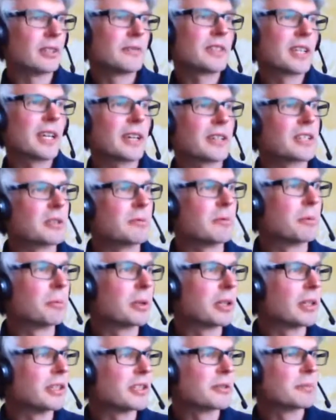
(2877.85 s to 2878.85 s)
kind of taxi
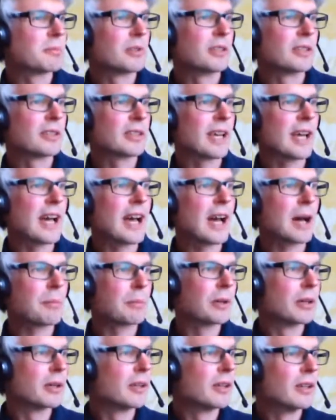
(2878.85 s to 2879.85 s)
replacement app
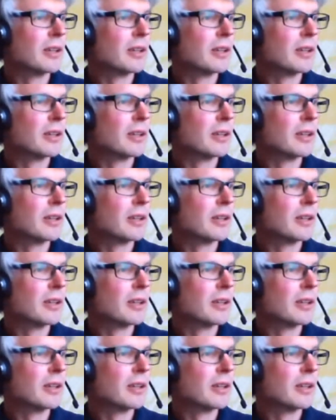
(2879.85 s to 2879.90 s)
